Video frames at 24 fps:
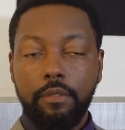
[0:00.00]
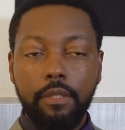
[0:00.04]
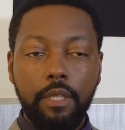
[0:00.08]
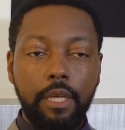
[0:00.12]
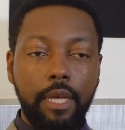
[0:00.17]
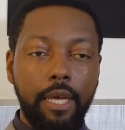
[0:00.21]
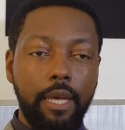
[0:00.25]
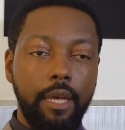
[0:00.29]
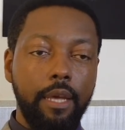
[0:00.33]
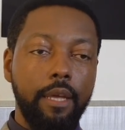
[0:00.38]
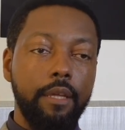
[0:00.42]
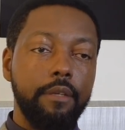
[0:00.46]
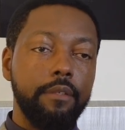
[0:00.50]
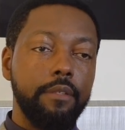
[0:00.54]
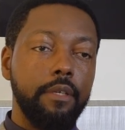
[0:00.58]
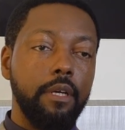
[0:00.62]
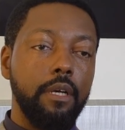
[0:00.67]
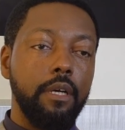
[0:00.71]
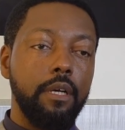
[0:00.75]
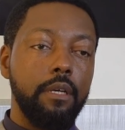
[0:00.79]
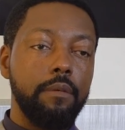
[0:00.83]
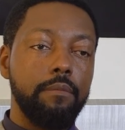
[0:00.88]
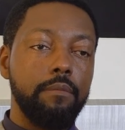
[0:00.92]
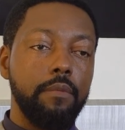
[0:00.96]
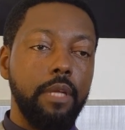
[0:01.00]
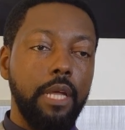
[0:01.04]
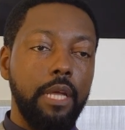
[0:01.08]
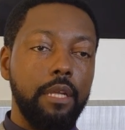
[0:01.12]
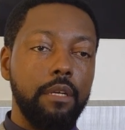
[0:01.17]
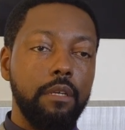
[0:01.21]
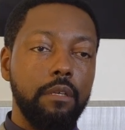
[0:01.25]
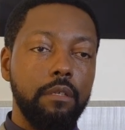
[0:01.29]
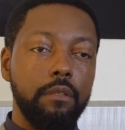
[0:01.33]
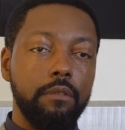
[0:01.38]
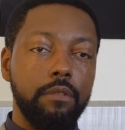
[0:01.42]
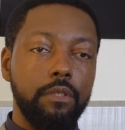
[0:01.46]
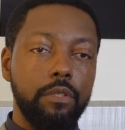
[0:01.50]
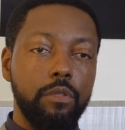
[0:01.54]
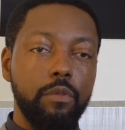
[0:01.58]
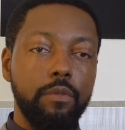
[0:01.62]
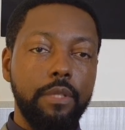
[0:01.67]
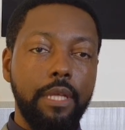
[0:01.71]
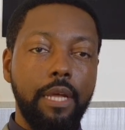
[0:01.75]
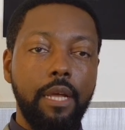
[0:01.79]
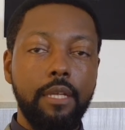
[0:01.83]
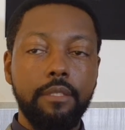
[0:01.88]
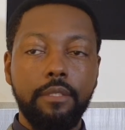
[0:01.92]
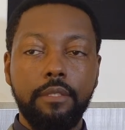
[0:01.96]
and in
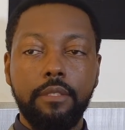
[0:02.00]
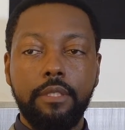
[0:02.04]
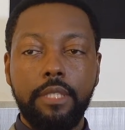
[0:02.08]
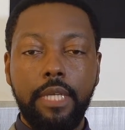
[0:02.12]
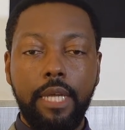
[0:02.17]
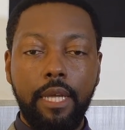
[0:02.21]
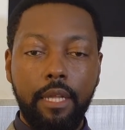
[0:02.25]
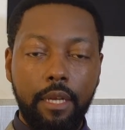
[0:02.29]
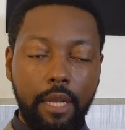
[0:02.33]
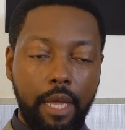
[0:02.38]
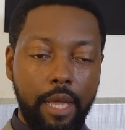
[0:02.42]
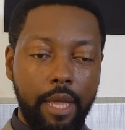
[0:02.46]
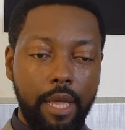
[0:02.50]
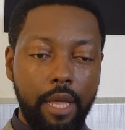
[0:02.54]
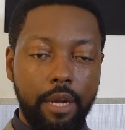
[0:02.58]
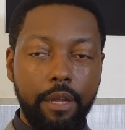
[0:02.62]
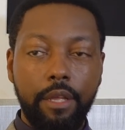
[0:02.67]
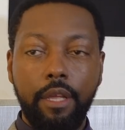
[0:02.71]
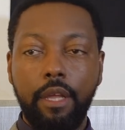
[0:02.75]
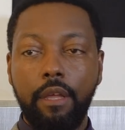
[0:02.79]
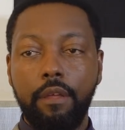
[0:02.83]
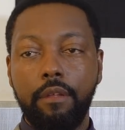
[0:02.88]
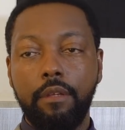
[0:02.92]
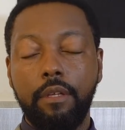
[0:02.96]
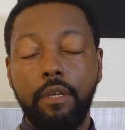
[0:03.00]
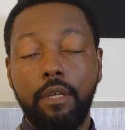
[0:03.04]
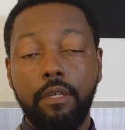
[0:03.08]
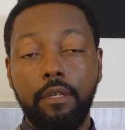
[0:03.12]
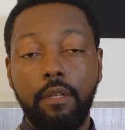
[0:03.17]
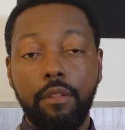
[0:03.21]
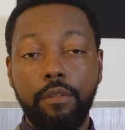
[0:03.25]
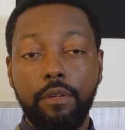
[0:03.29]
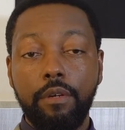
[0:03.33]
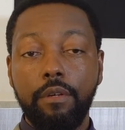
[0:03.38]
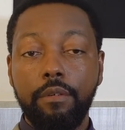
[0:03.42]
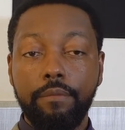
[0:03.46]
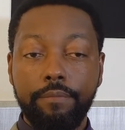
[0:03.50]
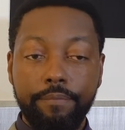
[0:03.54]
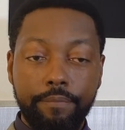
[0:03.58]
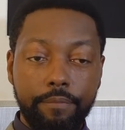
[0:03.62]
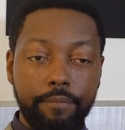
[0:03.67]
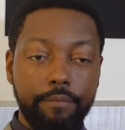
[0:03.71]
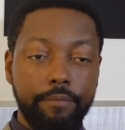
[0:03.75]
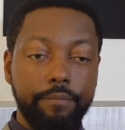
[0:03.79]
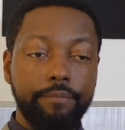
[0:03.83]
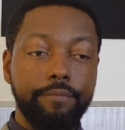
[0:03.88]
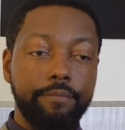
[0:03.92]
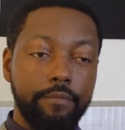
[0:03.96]
2010 I had another,
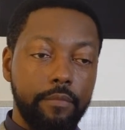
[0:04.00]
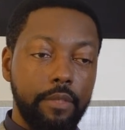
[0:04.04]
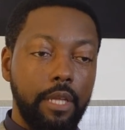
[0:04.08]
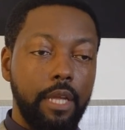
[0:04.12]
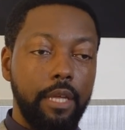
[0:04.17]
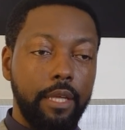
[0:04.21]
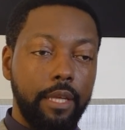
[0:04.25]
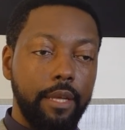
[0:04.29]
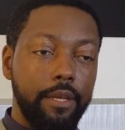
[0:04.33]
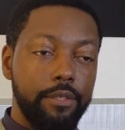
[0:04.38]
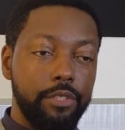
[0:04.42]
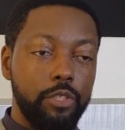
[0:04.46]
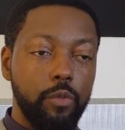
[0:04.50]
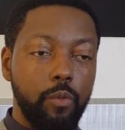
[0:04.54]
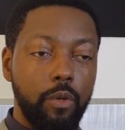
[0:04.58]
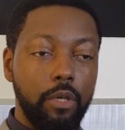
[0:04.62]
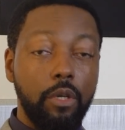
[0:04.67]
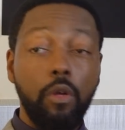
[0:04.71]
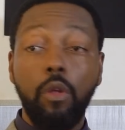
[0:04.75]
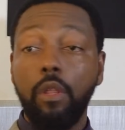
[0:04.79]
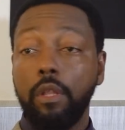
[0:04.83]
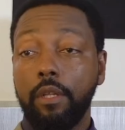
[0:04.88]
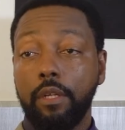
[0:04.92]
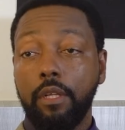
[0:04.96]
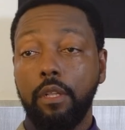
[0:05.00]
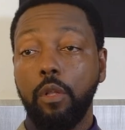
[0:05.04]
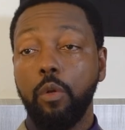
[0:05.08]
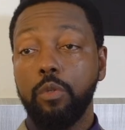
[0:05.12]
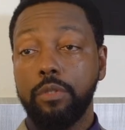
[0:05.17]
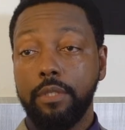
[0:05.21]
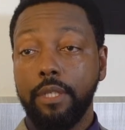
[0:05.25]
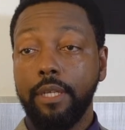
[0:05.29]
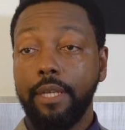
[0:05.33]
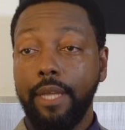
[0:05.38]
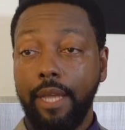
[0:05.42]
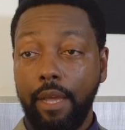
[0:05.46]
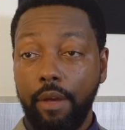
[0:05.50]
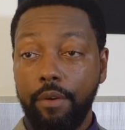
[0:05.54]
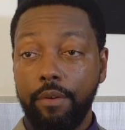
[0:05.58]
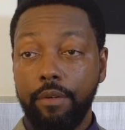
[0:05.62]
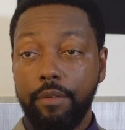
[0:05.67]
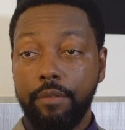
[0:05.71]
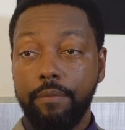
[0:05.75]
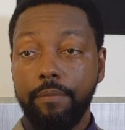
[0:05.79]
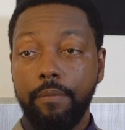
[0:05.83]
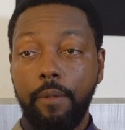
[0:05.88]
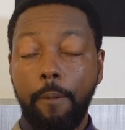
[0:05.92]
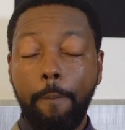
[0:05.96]
I guess you want to call it, close encounter.
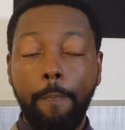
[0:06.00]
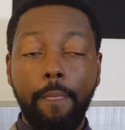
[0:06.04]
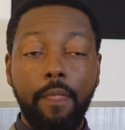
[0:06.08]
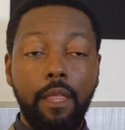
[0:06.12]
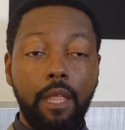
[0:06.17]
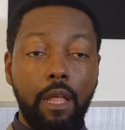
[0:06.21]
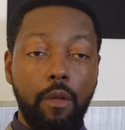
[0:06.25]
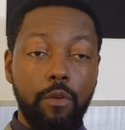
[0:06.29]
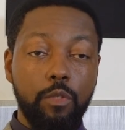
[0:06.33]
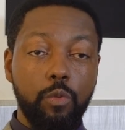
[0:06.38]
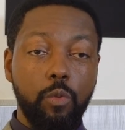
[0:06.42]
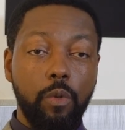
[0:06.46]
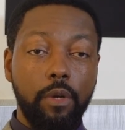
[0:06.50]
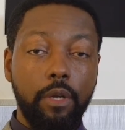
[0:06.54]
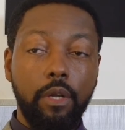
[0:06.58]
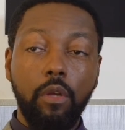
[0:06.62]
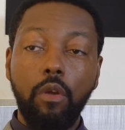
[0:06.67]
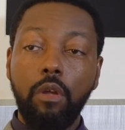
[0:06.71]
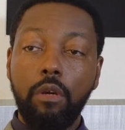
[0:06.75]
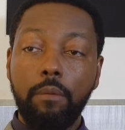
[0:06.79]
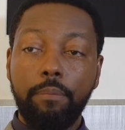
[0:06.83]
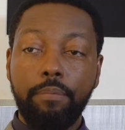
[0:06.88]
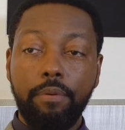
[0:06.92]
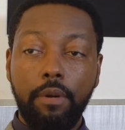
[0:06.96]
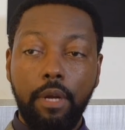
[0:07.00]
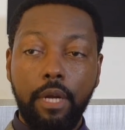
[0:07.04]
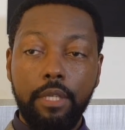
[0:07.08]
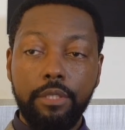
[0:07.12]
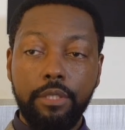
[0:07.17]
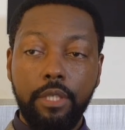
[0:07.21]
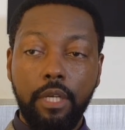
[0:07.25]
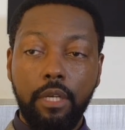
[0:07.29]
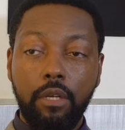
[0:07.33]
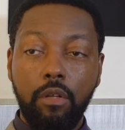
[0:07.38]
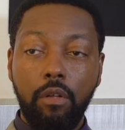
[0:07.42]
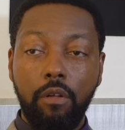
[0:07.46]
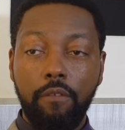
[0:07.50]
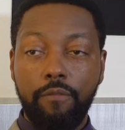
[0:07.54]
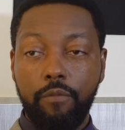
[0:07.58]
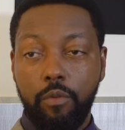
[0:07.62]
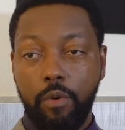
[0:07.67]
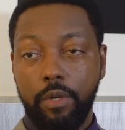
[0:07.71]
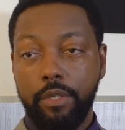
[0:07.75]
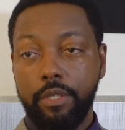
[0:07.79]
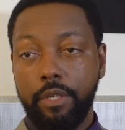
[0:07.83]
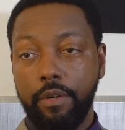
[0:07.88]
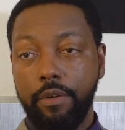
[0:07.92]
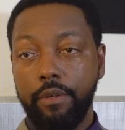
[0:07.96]
I was working on a project called
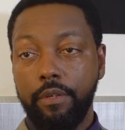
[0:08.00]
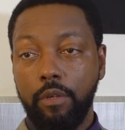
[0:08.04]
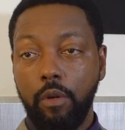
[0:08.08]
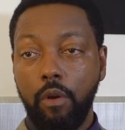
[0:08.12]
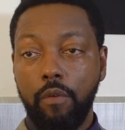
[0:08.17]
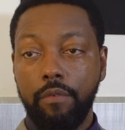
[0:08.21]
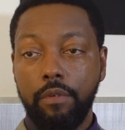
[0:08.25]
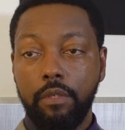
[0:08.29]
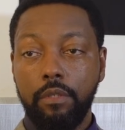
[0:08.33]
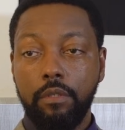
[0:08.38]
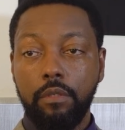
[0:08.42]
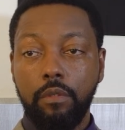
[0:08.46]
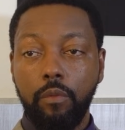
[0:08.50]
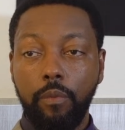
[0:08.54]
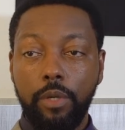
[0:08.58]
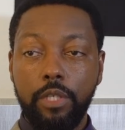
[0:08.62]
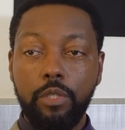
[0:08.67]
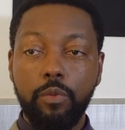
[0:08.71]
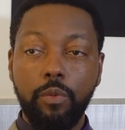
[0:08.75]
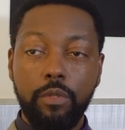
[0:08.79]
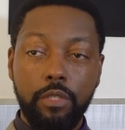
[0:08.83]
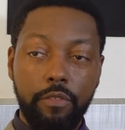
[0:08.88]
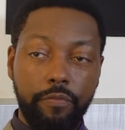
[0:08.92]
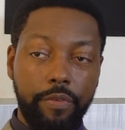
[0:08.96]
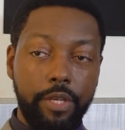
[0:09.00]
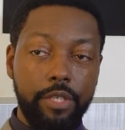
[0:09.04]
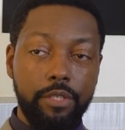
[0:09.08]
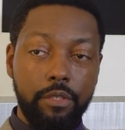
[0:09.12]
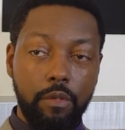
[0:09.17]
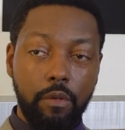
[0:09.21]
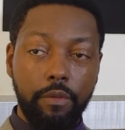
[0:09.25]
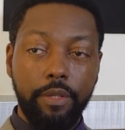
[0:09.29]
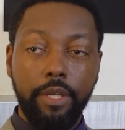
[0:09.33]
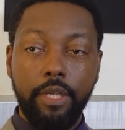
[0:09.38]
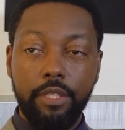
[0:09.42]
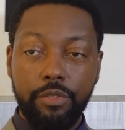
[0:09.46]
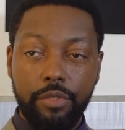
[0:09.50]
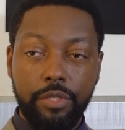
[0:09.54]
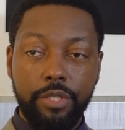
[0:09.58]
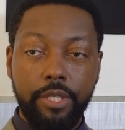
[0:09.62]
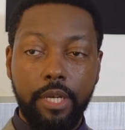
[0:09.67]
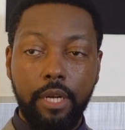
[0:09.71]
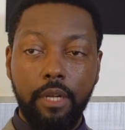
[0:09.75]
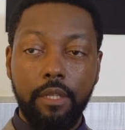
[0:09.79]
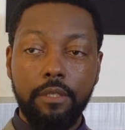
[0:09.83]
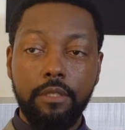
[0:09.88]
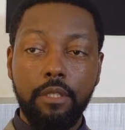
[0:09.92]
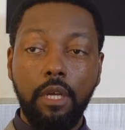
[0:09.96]
Fort Terra Nova, which was featured on the History
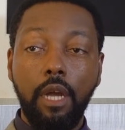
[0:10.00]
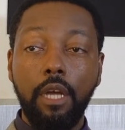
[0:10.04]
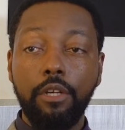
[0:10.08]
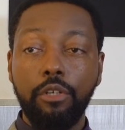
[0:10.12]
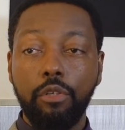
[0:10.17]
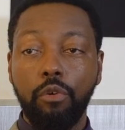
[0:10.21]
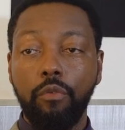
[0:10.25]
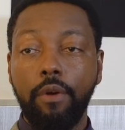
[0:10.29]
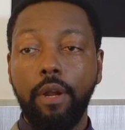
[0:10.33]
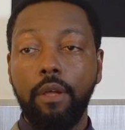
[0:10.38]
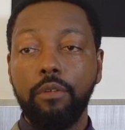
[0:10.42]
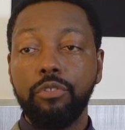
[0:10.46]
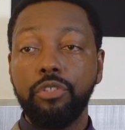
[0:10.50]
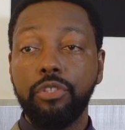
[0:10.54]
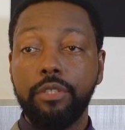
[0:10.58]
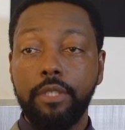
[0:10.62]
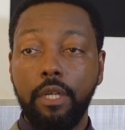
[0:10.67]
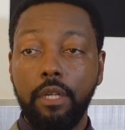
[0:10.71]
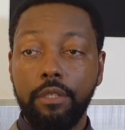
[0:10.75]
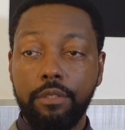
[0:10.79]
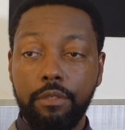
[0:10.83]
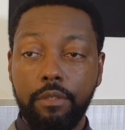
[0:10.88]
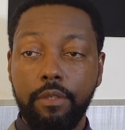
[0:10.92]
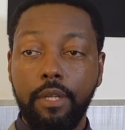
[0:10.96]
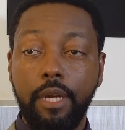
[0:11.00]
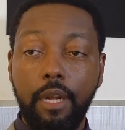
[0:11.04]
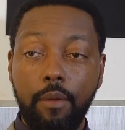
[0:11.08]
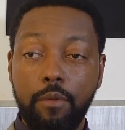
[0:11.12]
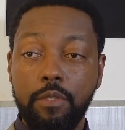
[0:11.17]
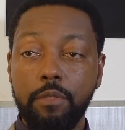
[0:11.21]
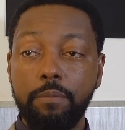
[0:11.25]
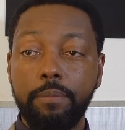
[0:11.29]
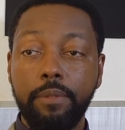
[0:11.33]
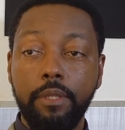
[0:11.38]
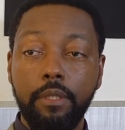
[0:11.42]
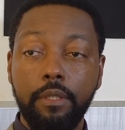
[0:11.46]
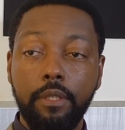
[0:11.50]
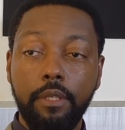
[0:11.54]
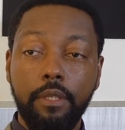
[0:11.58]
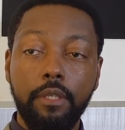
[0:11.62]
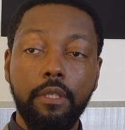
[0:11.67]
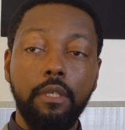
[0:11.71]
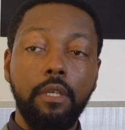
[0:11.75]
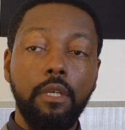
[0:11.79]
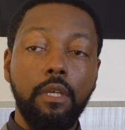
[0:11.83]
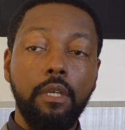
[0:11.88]
Channel. It's an underground shelter that I was building.